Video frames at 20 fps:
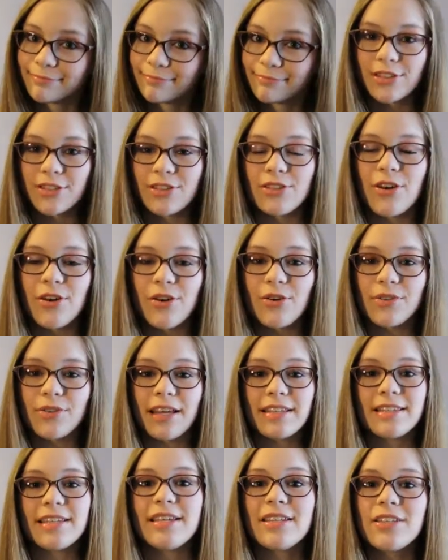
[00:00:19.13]
So
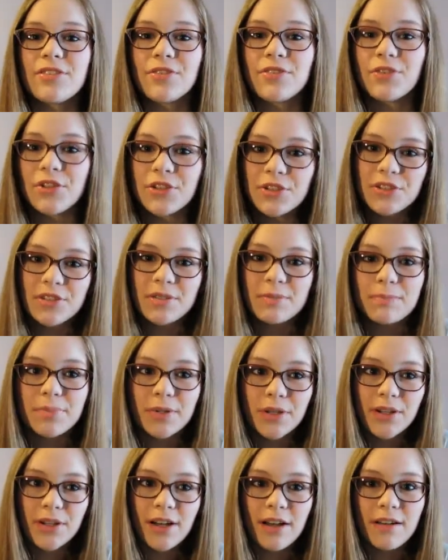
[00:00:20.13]
that's his first
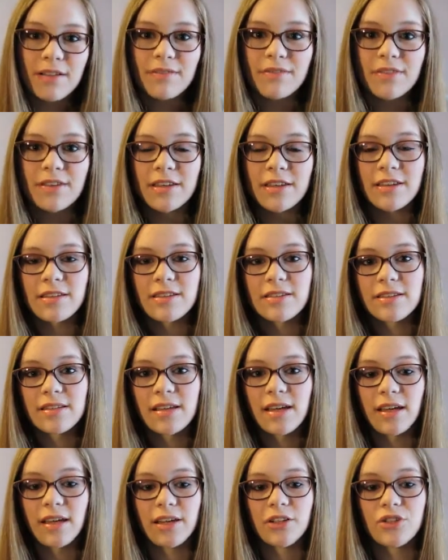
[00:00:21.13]
book of his
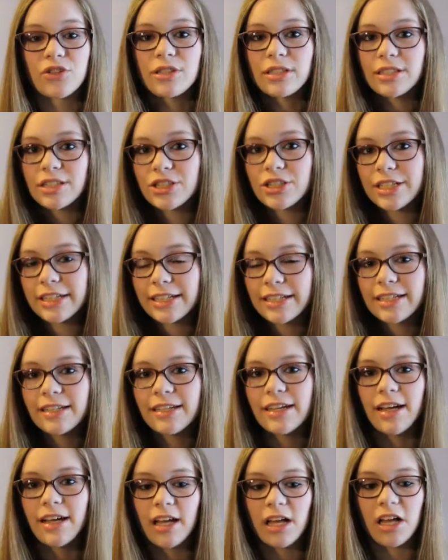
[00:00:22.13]
trilogy
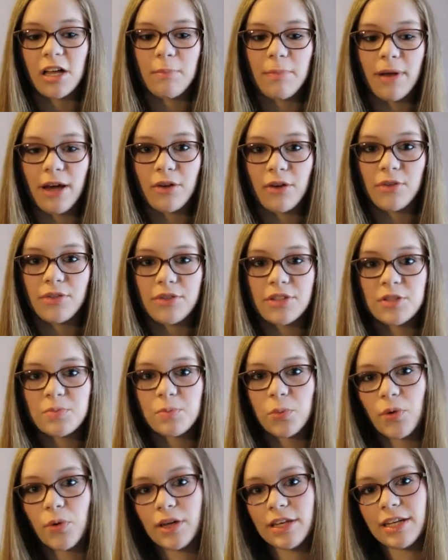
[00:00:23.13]
about this
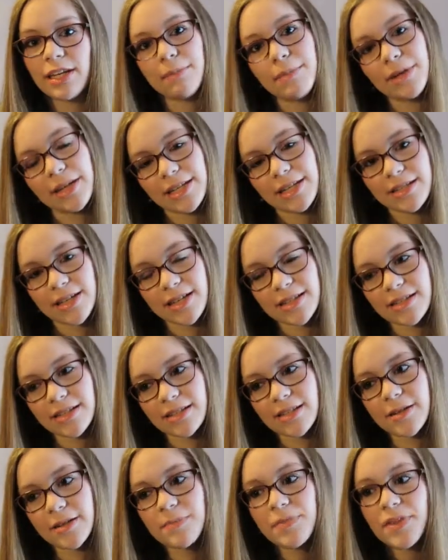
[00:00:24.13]
boy named Mickey
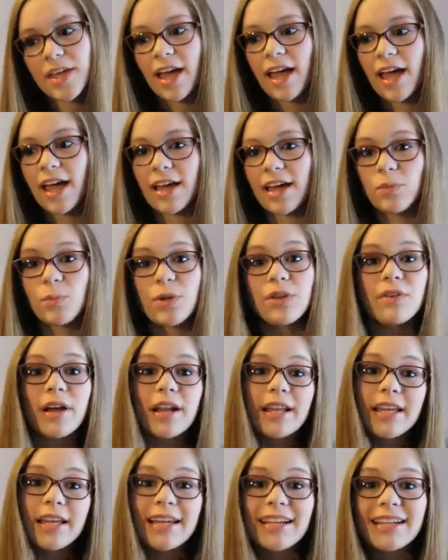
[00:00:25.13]
Tussler, and we read
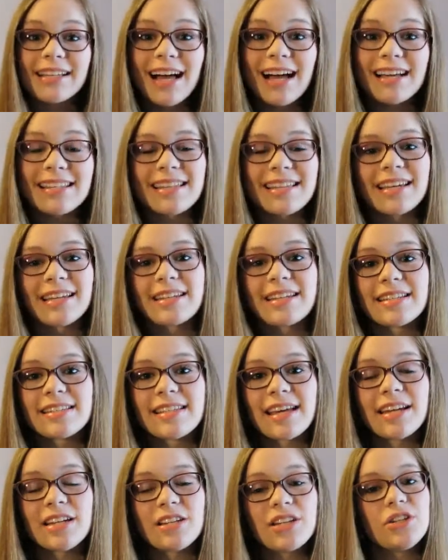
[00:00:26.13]
it in class and I
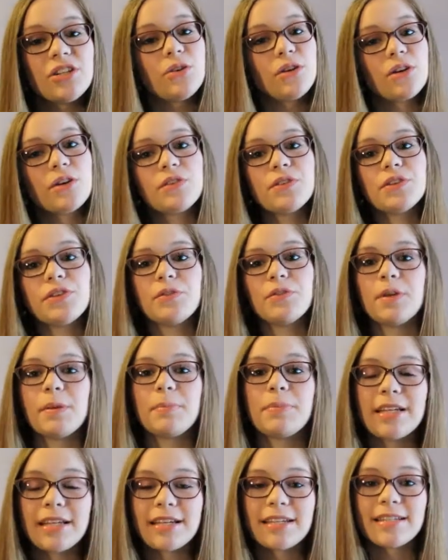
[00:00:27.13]
decided to do a review of it
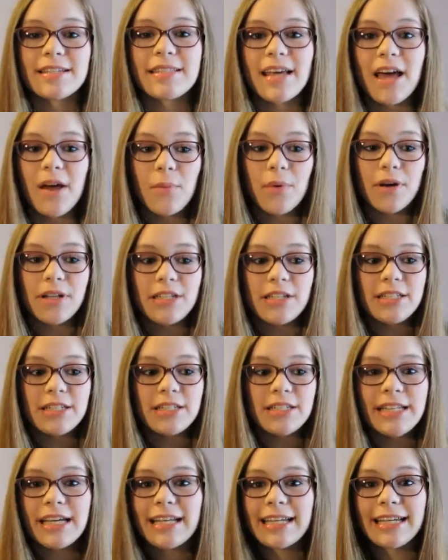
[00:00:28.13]
because I wanted
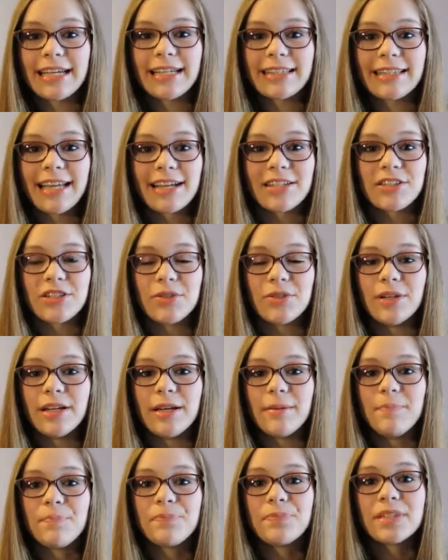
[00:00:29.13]
to dedicate that to
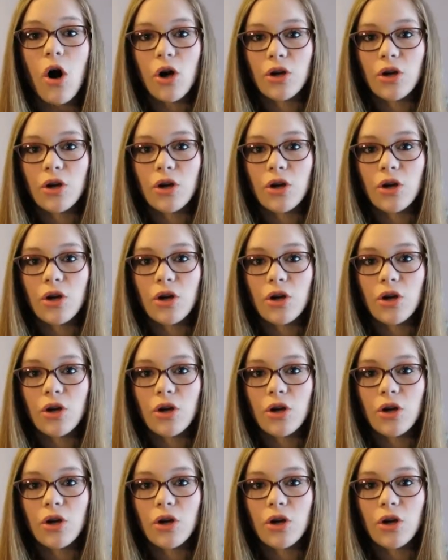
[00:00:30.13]
him.